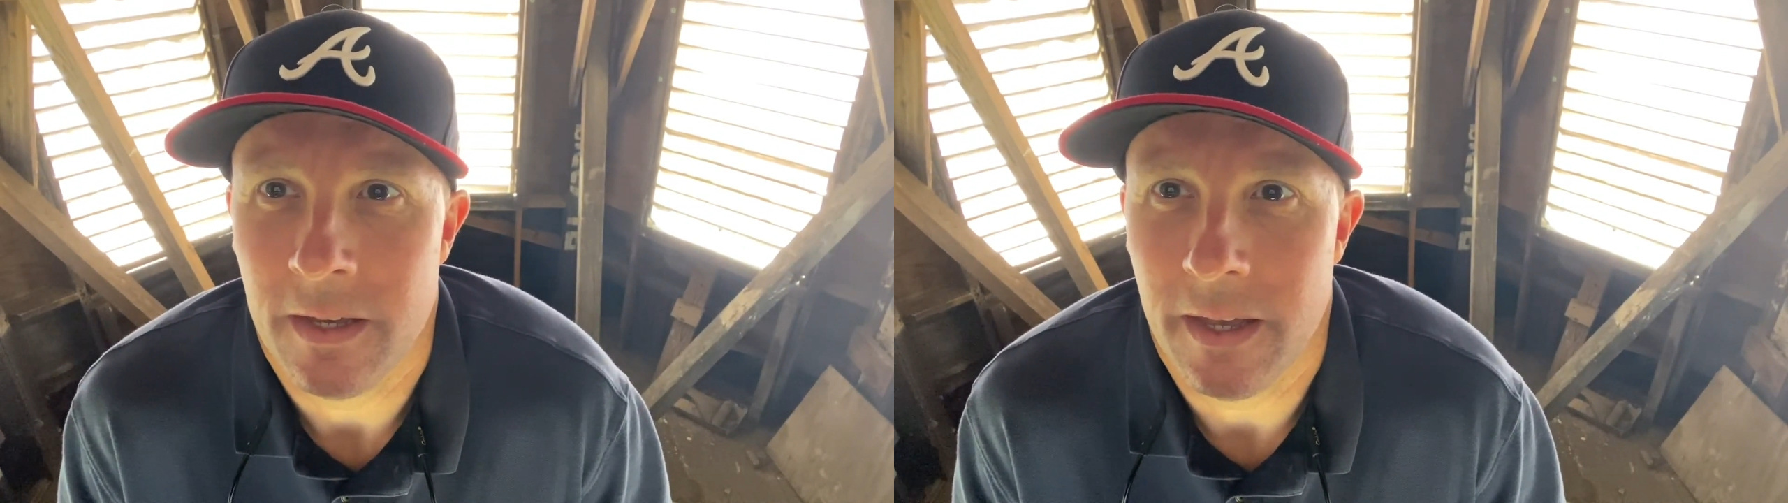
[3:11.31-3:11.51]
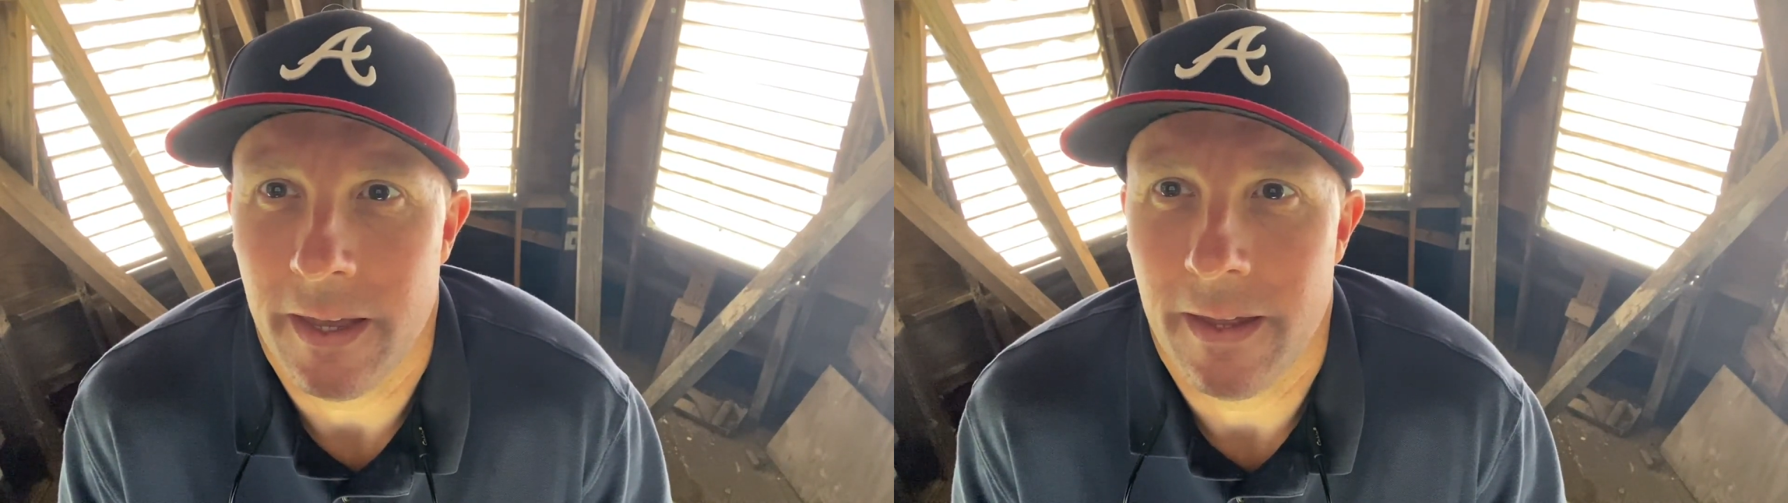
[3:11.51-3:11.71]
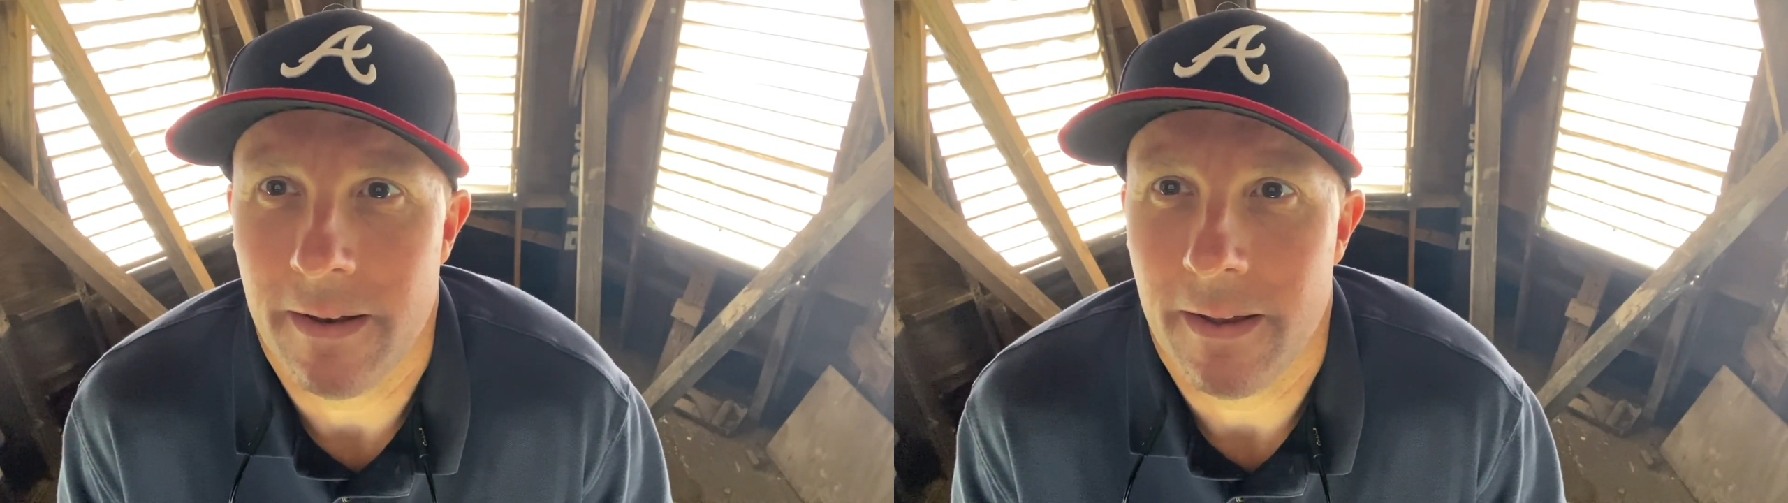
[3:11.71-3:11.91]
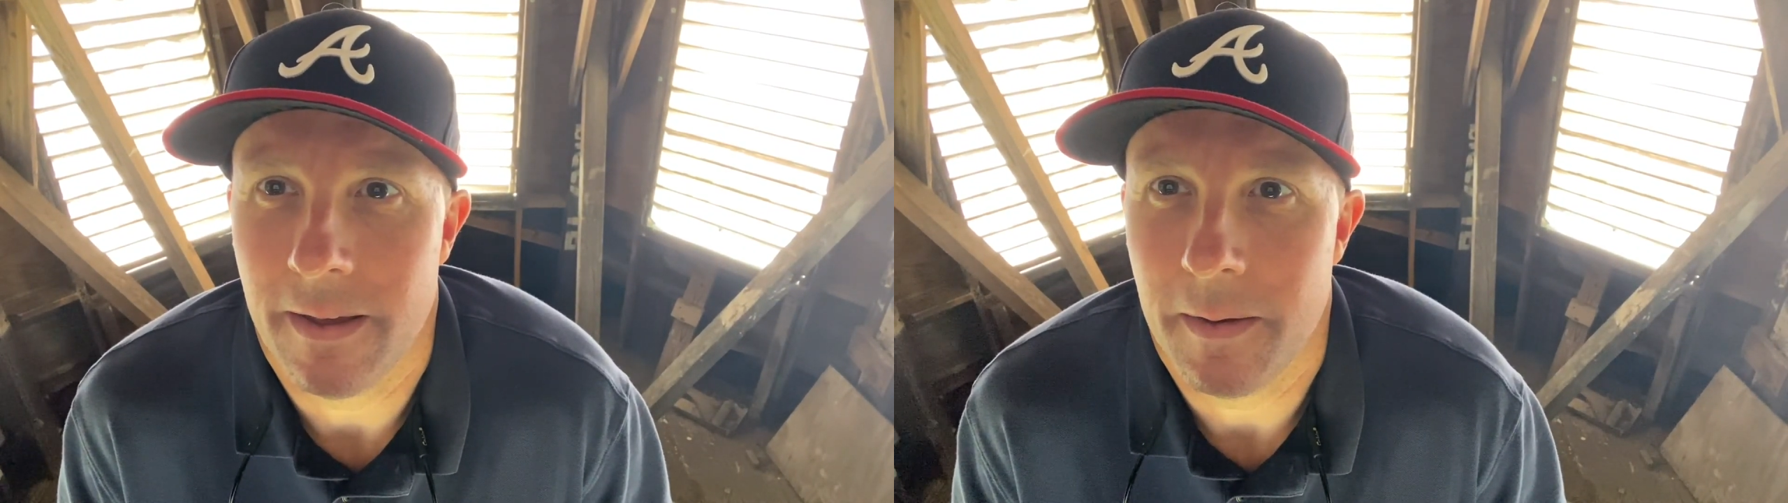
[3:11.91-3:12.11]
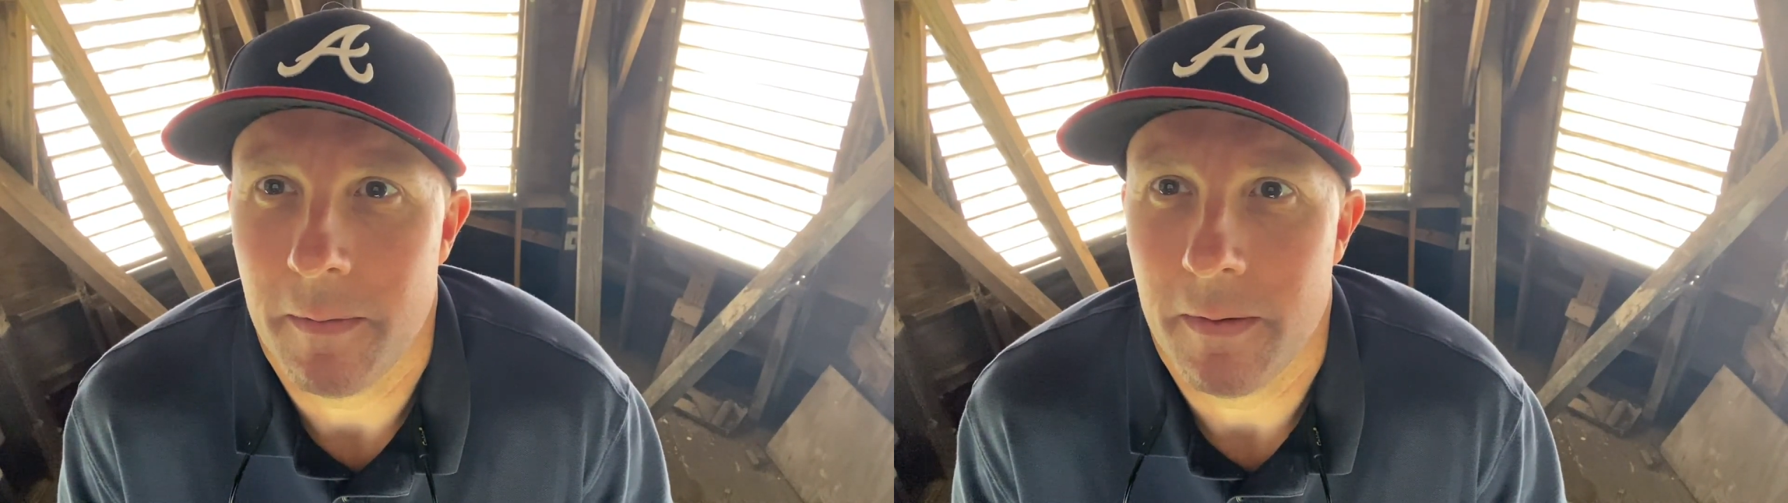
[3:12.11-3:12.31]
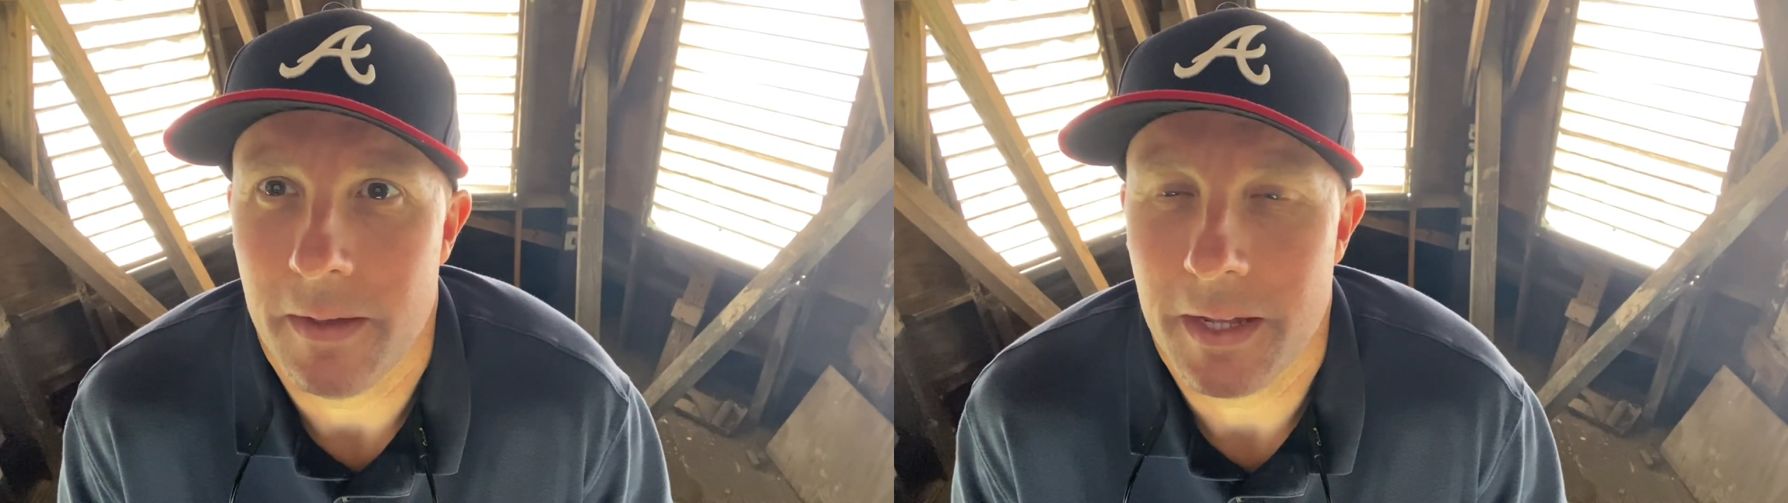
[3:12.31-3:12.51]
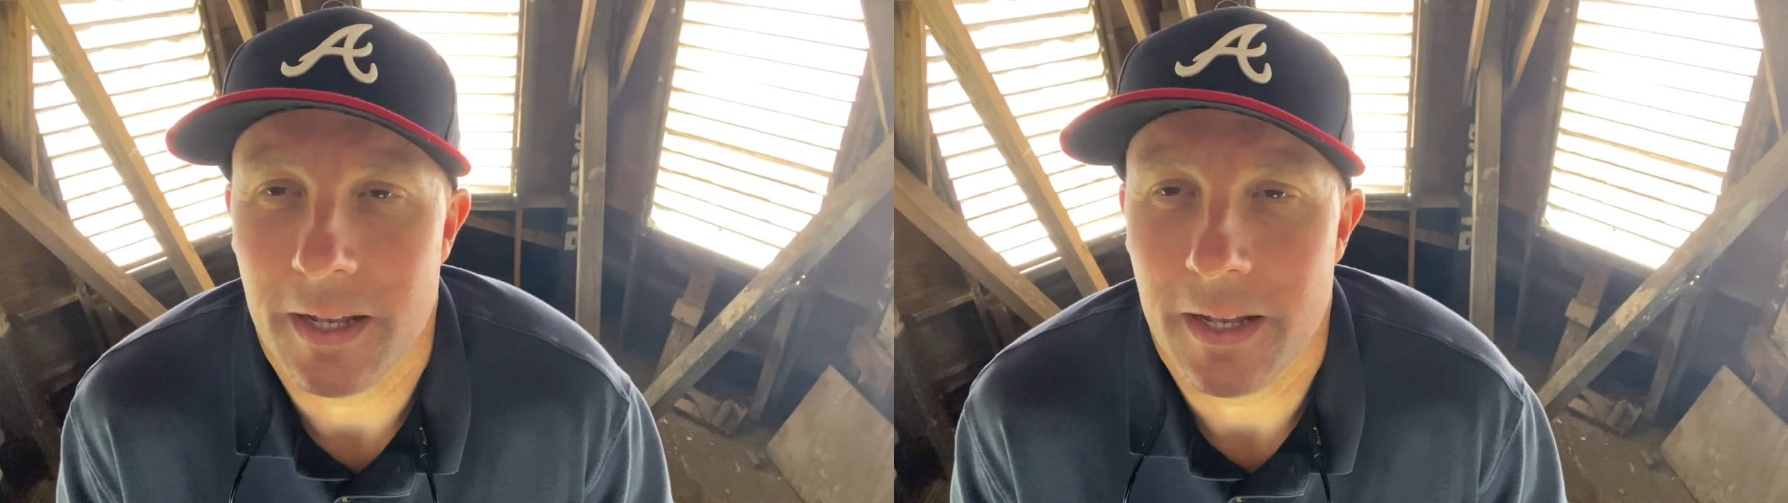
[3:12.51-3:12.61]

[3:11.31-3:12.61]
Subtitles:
and it